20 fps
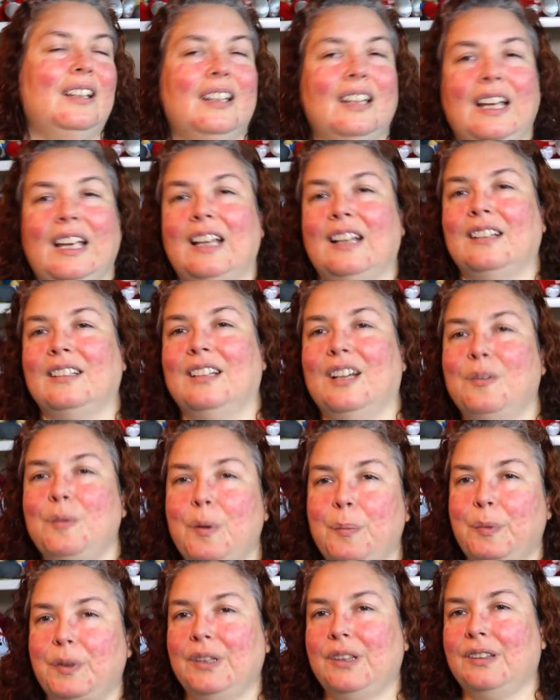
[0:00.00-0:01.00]
and come
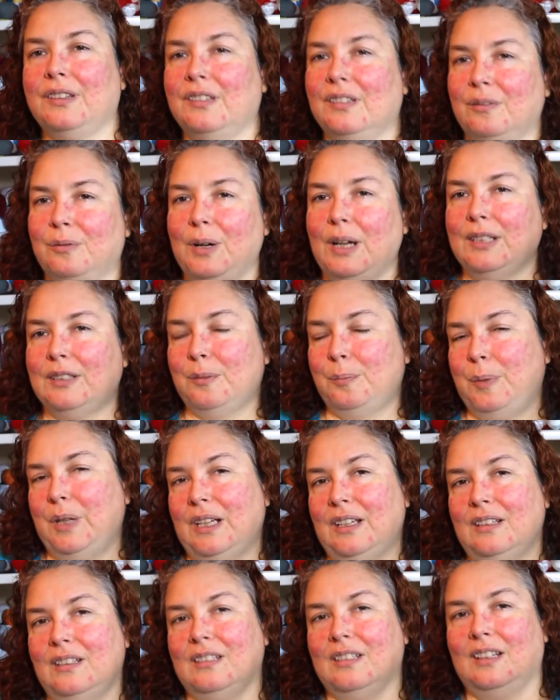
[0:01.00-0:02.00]
up with
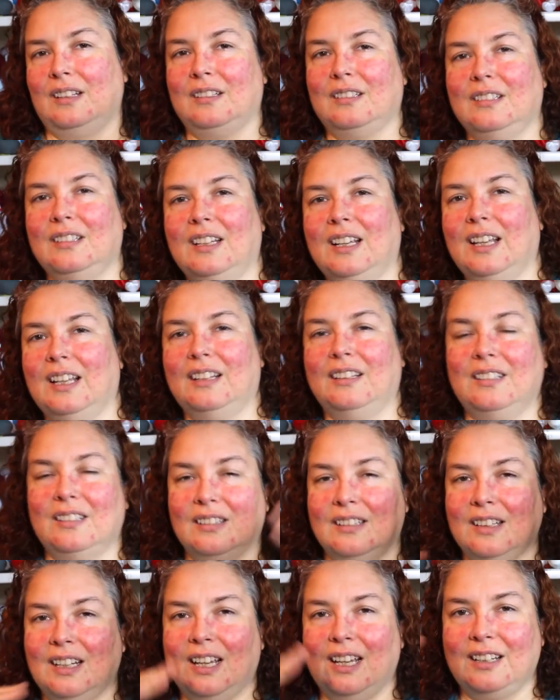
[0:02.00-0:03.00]
recipes and,
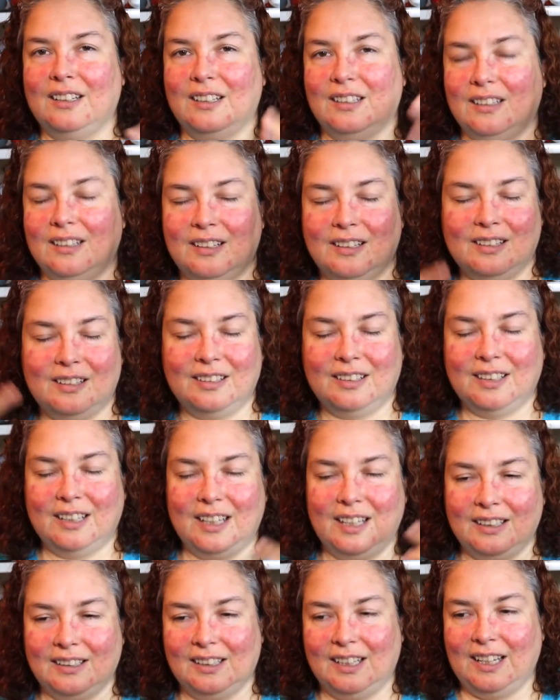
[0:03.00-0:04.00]
and, and,
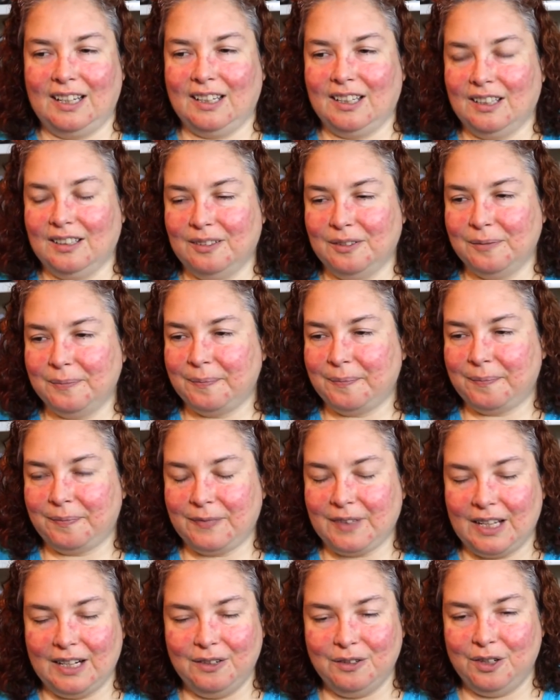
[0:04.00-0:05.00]
and like,
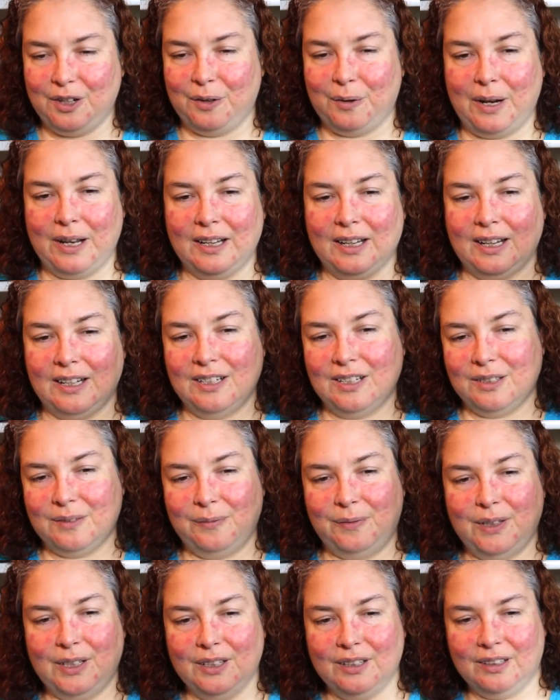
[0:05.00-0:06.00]
I don't know, I, I just
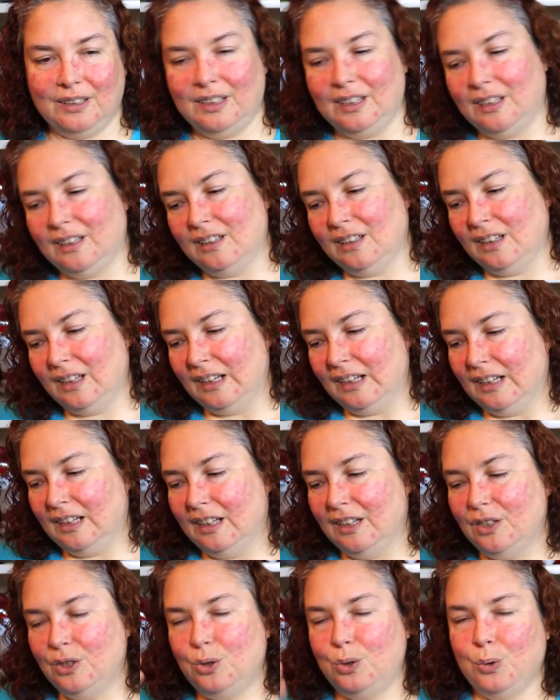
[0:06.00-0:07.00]
feel the
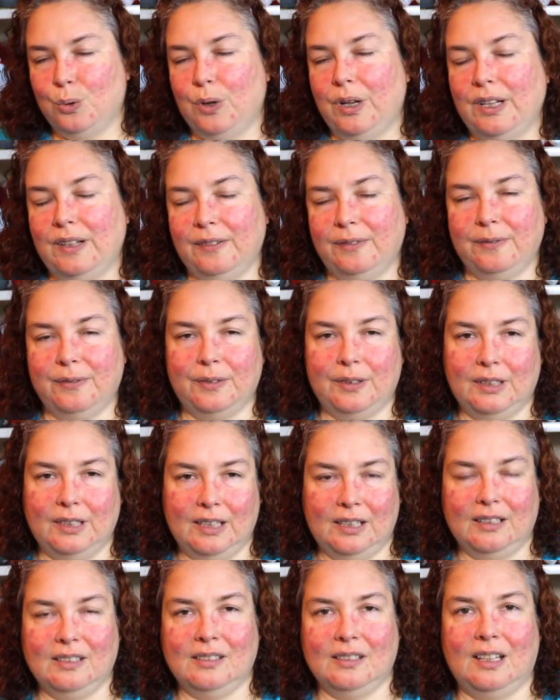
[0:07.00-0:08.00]

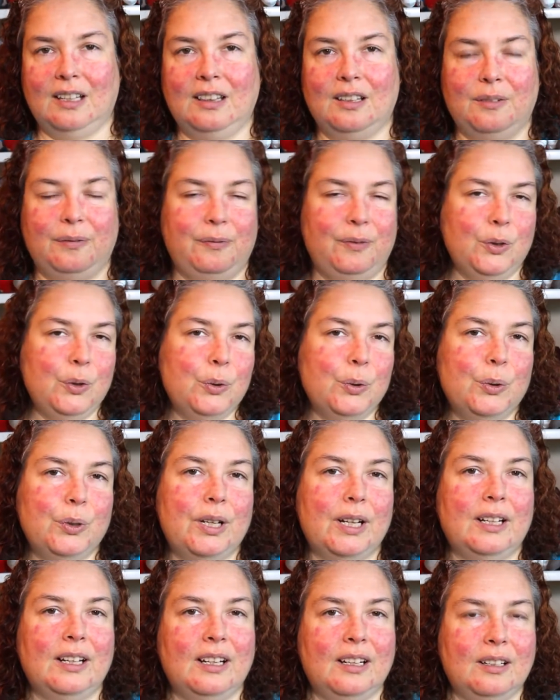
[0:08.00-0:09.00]
joyfulness in the food
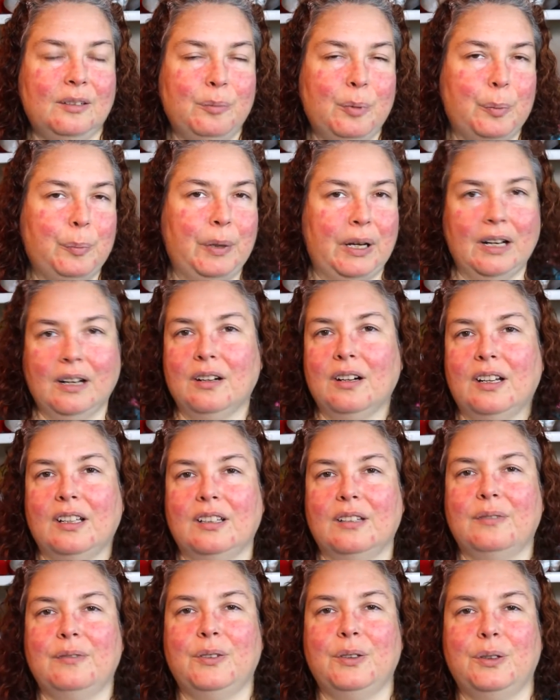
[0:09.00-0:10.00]
and in
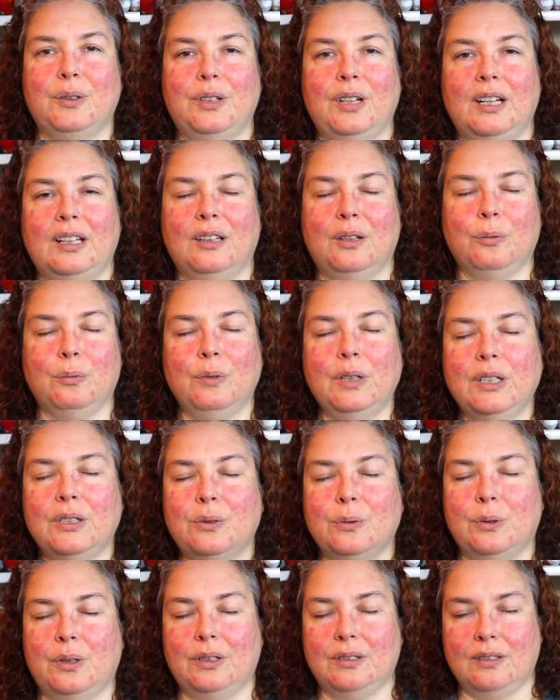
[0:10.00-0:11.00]
preparing the food and the
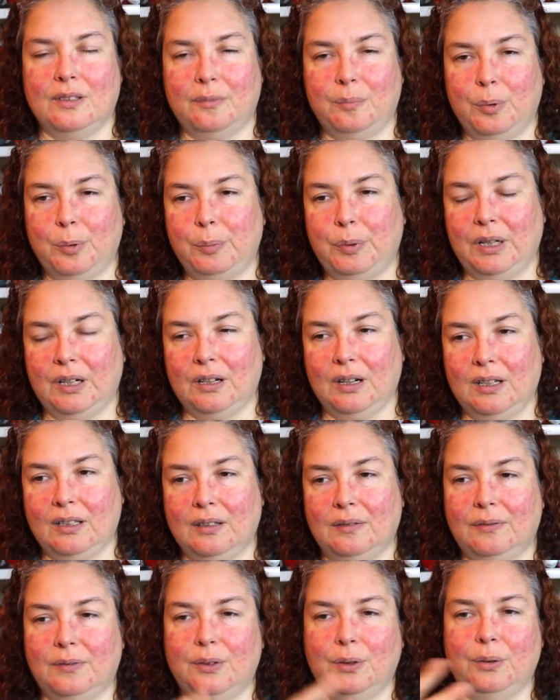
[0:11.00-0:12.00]
rituals of preparing
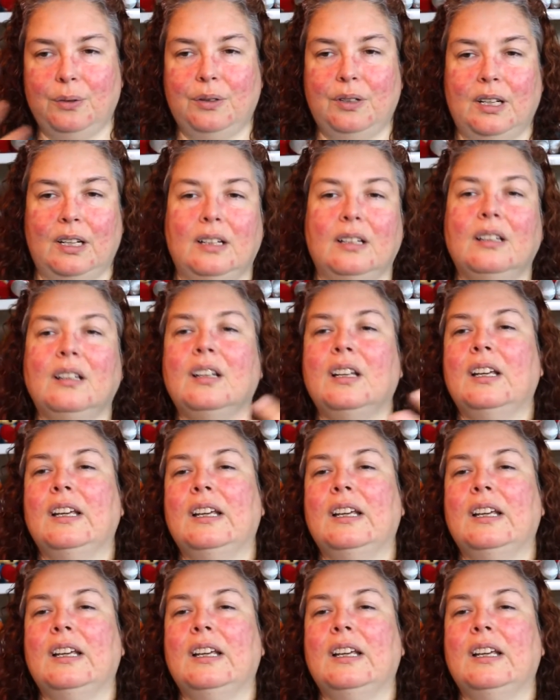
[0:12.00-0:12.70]
the food, and,